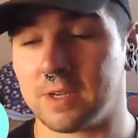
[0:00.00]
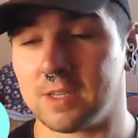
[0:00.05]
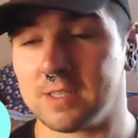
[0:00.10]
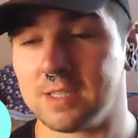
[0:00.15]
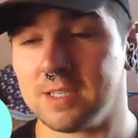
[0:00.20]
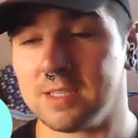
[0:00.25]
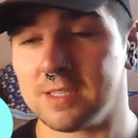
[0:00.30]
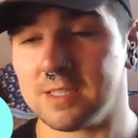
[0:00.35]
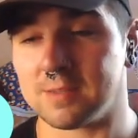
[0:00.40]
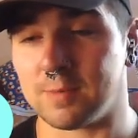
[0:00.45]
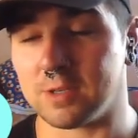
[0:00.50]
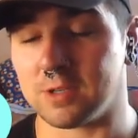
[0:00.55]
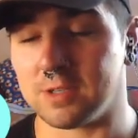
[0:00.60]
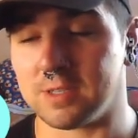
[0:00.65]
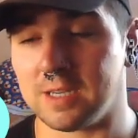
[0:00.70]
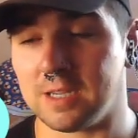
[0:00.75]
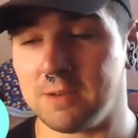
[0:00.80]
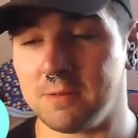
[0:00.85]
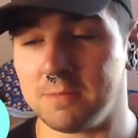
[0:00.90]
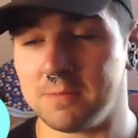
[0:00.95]
I got this? Am I
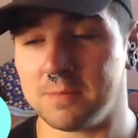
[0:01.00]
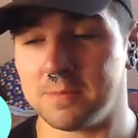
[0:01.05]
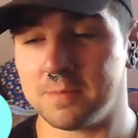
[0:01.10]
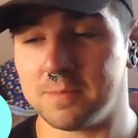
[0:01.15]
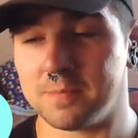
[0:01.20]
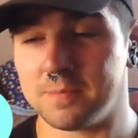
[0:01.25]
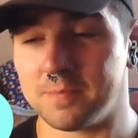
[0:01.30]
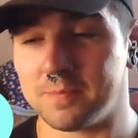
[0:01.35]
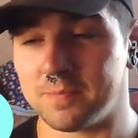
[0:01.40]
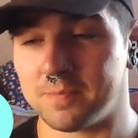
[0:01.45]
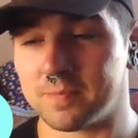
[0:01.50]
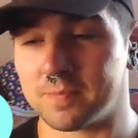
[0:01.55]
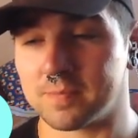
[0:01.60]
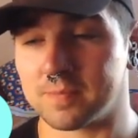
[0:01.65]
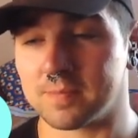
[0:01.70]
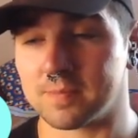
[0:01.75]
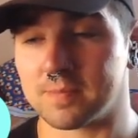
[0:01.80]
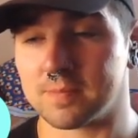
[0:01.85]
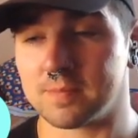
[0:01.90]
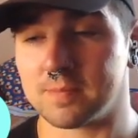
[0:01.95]
good now?
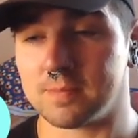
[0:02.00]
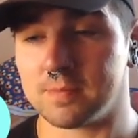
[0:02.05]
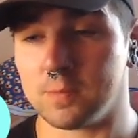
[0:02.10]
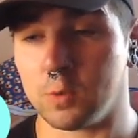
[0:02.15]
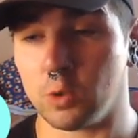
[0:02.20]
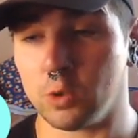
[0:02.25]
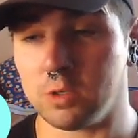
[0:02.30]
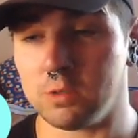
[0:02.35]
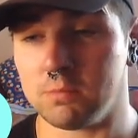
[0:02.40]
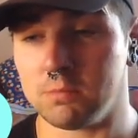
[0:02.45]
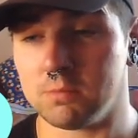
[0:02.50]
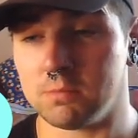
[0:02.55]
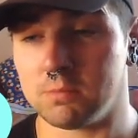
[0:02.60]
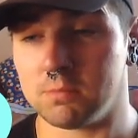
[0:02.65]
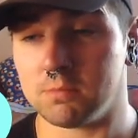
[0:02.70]
All good?